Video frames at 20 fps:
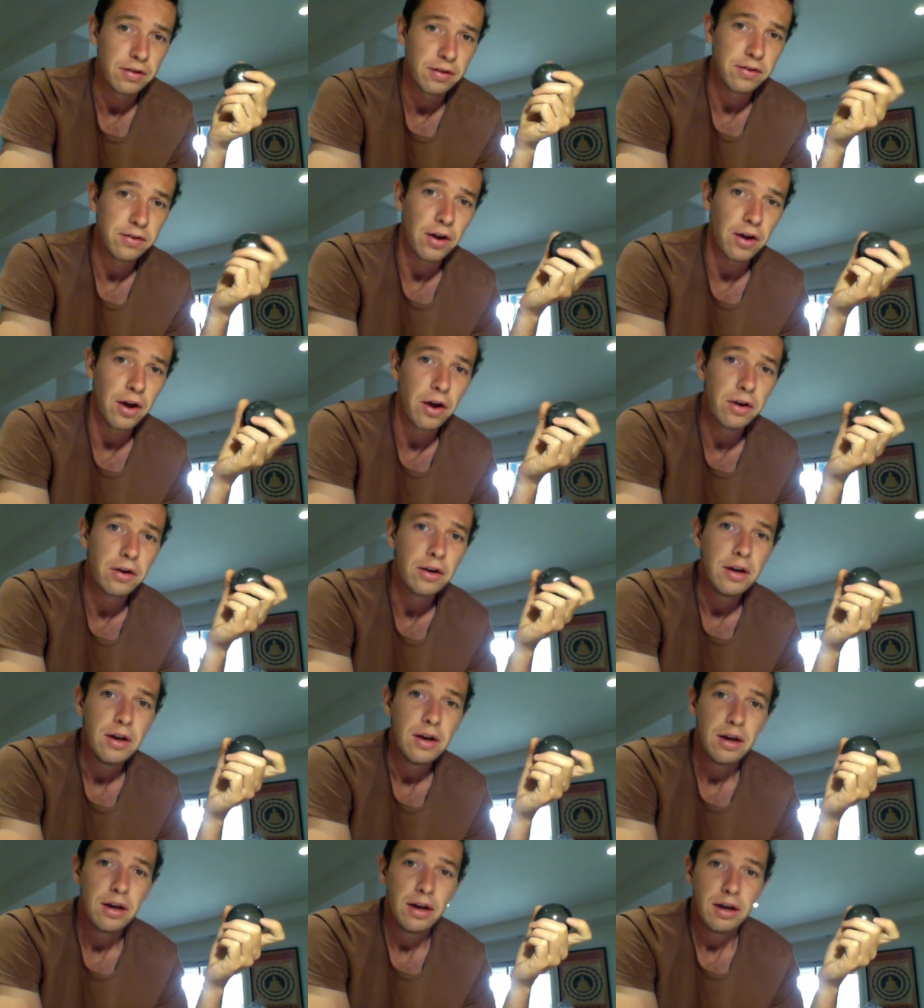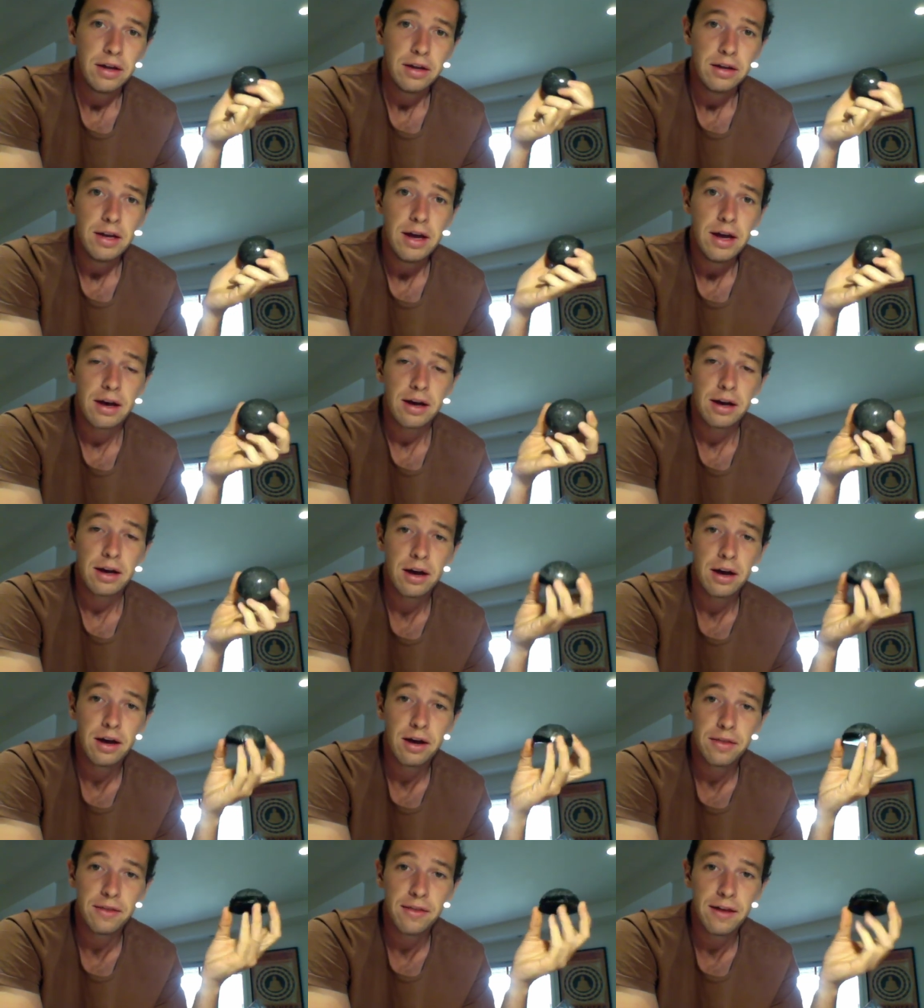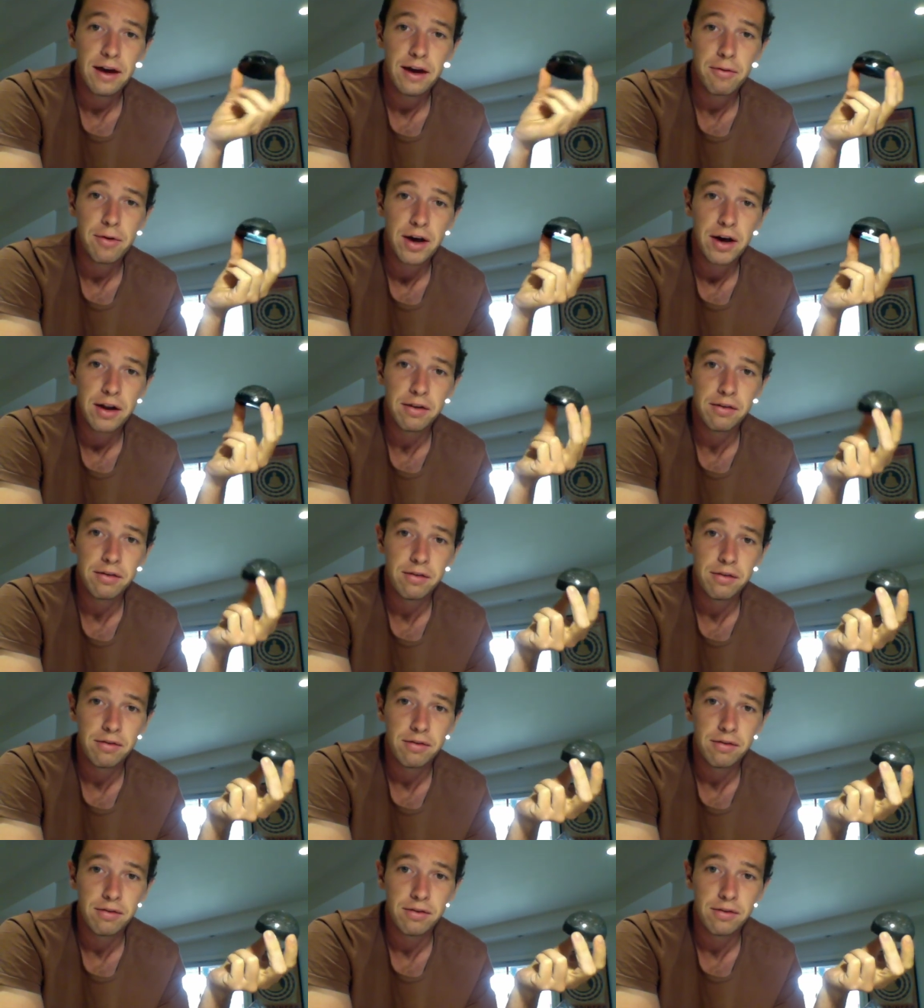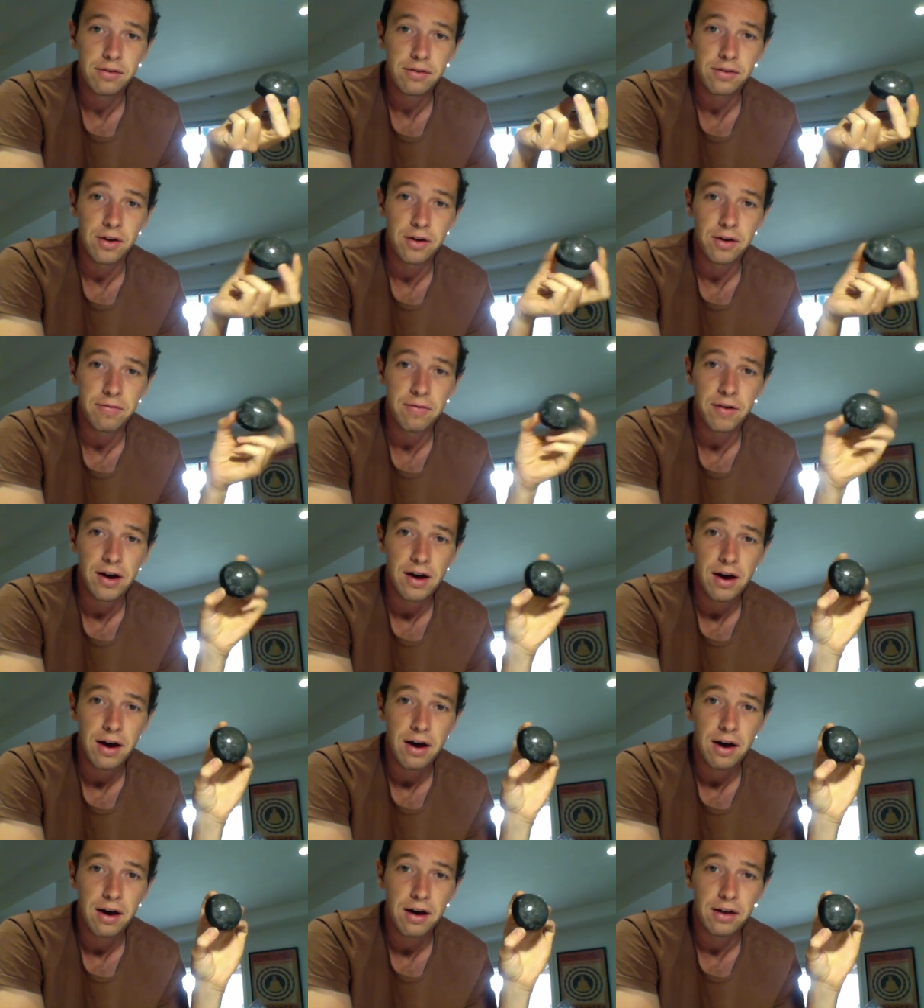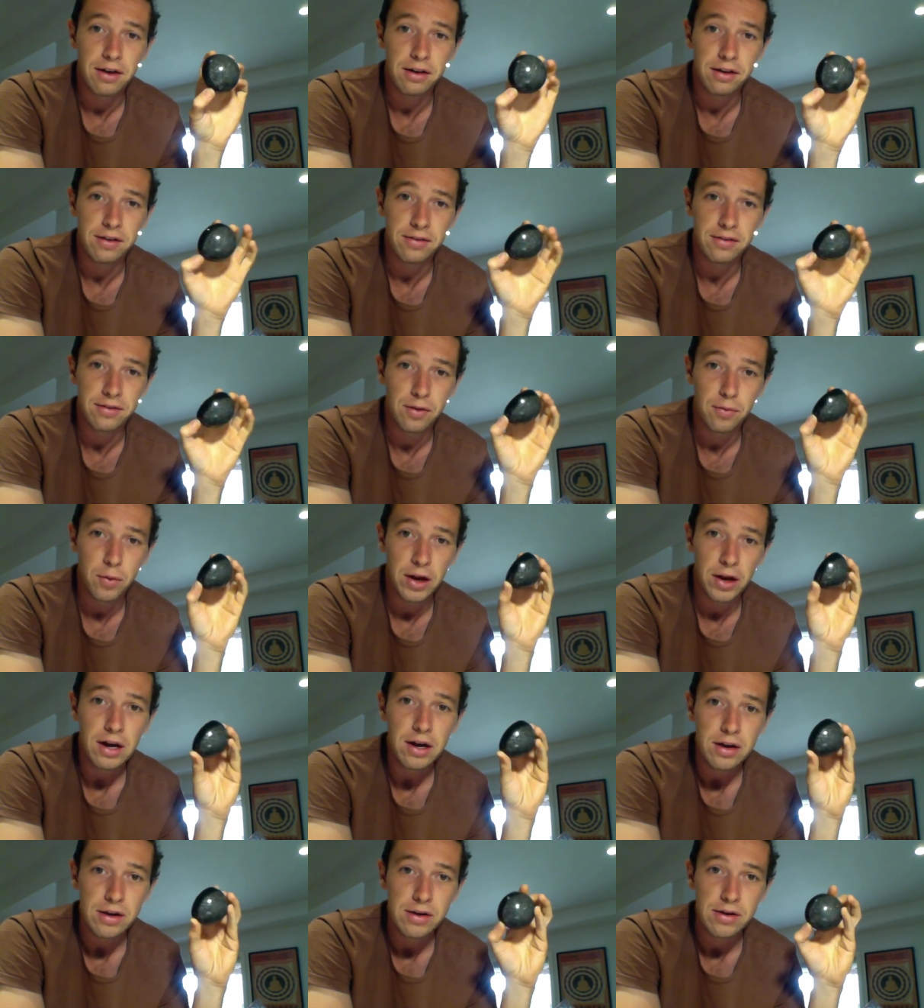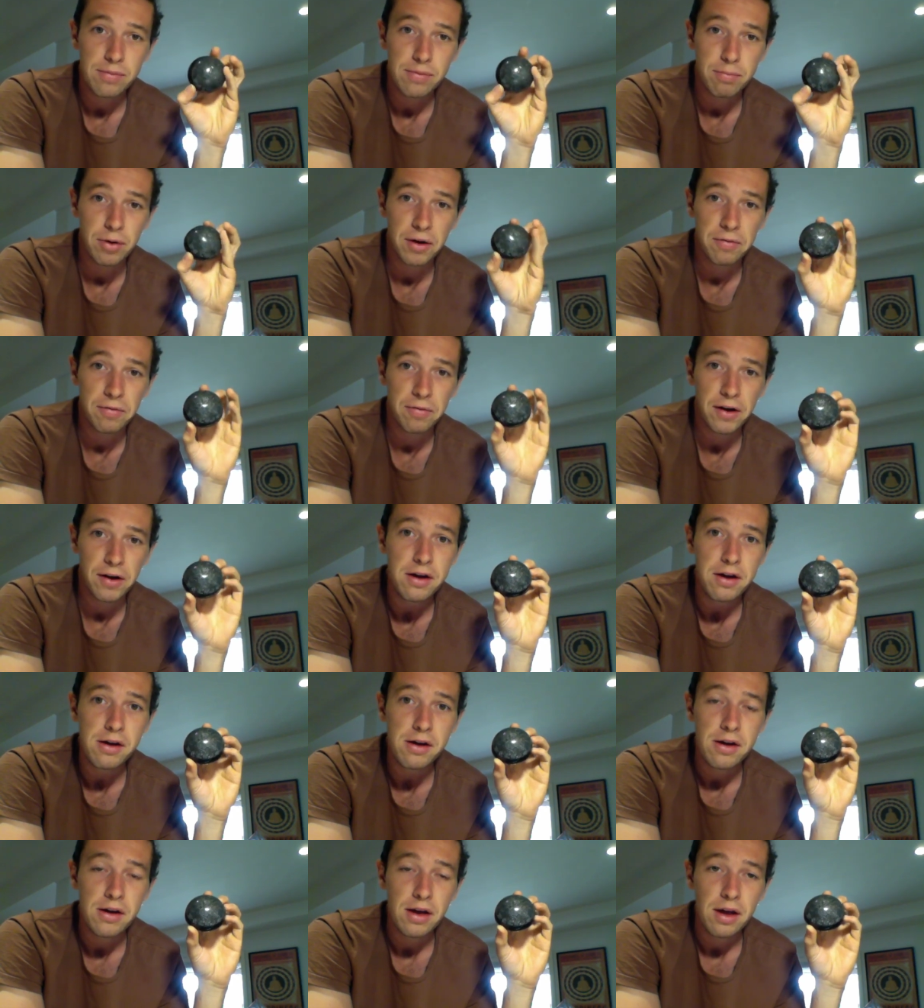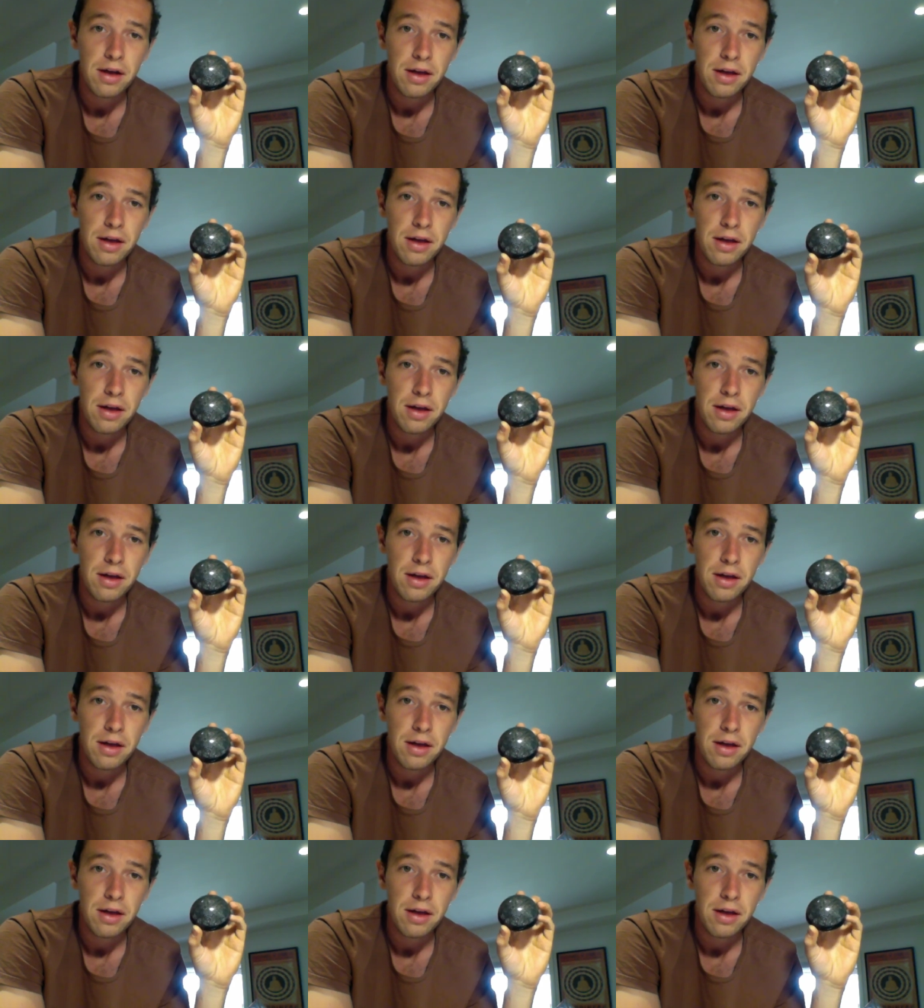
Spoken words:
So yeah, that one so far is the winner. by far.